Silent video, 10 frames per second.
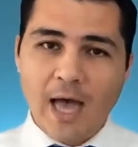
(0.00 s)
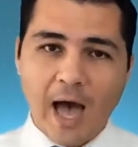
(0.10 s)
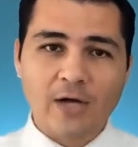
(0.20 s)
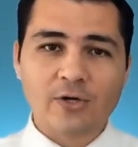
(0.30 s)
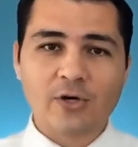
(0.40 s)

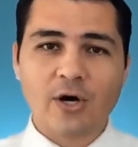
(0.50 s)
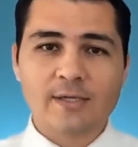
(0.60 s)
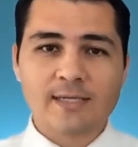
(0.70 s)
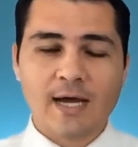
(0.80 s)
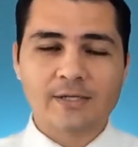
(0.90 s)
alcohol
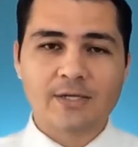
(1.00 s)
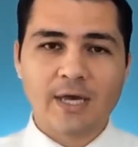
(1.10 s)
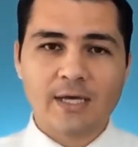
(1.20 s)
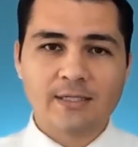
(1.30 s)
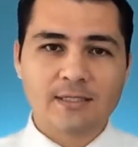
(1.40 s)

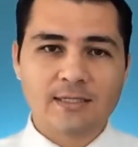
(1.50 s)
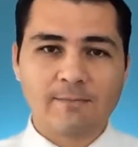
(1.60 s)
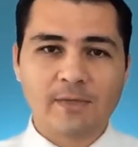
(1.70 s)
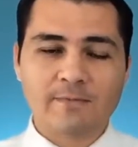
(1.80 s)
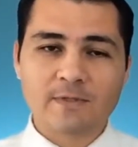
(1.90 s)
intoxication
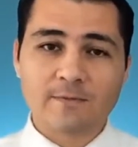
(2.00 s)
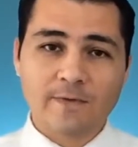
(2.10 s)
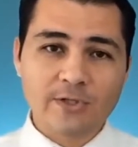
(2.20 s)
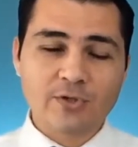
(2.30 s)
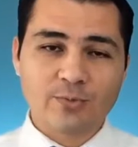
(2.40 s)
symptoms,
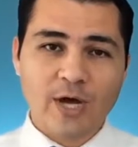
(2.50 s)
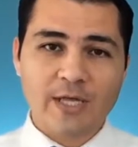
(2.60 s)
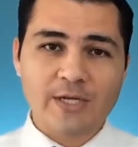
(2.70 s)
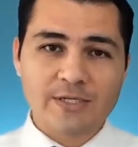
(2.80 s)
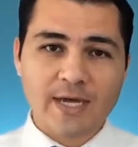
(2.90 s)
field
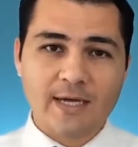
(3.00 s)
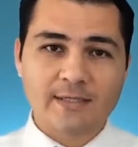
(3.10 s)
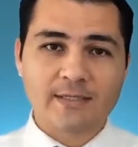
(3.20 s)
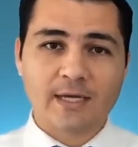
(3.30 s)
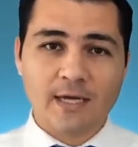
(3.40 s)
sobriety
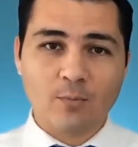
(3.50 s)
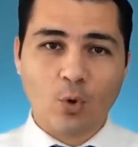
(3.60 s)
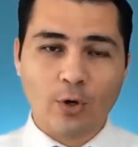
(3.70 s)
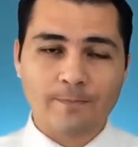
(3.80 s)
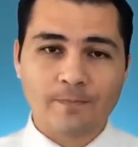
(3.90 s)
test, and
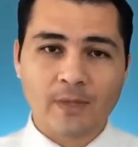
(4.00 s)
more.